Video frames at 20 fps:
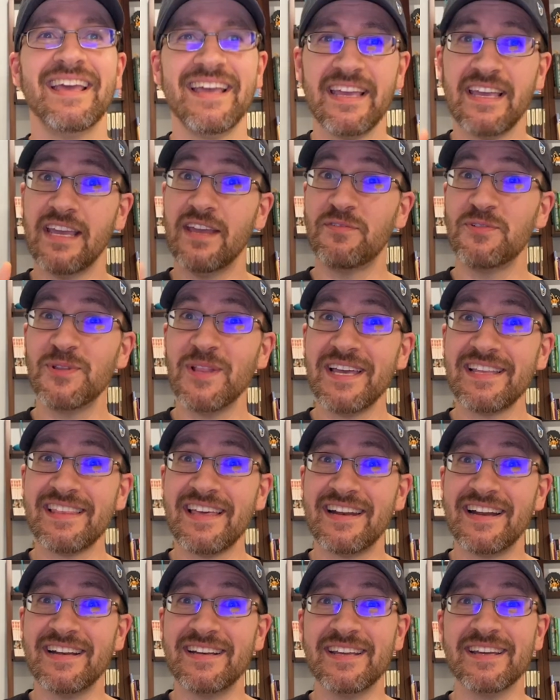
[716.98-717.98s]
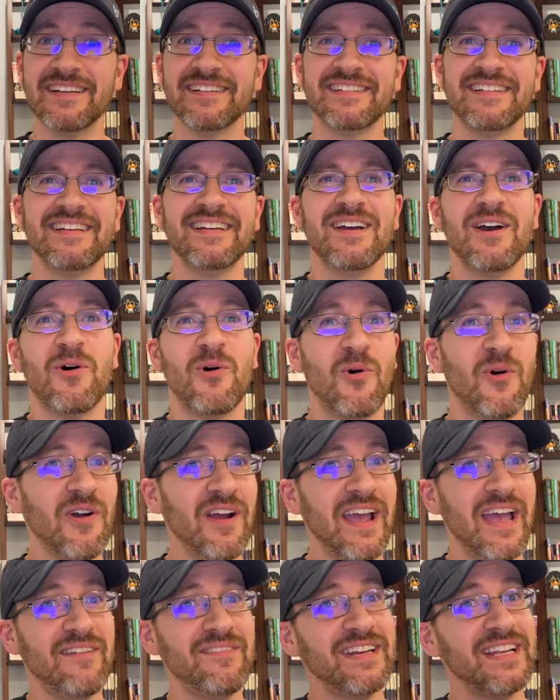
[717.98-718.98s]
If you like that idea, or
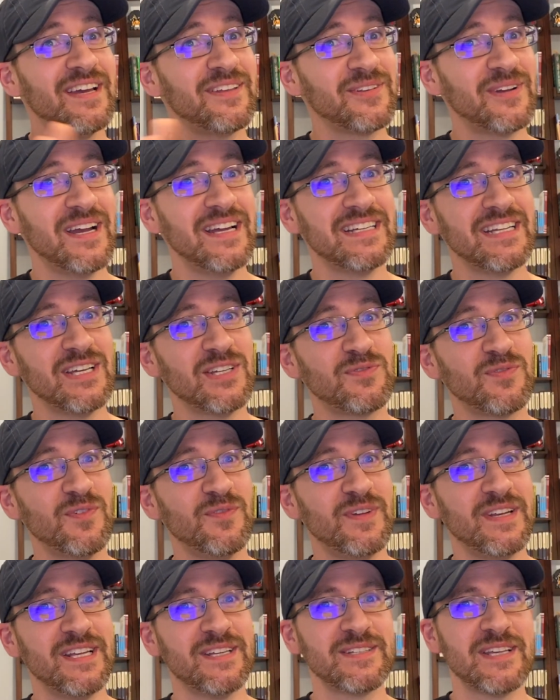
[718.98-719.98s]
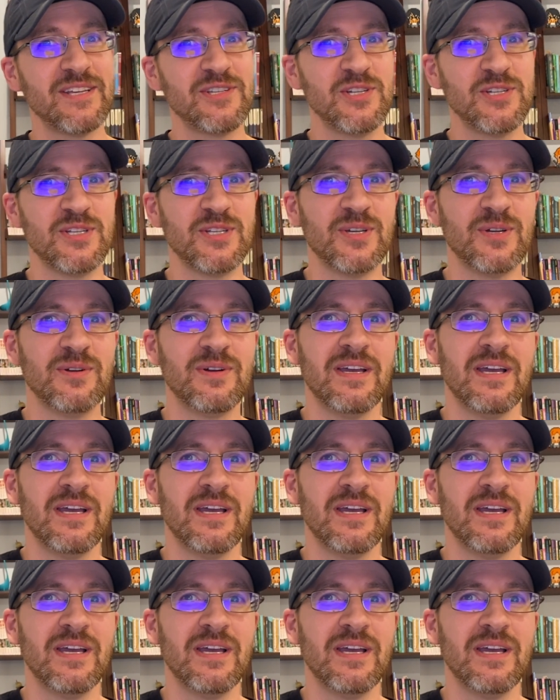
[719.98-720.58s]
have any other ideas for videos I should do,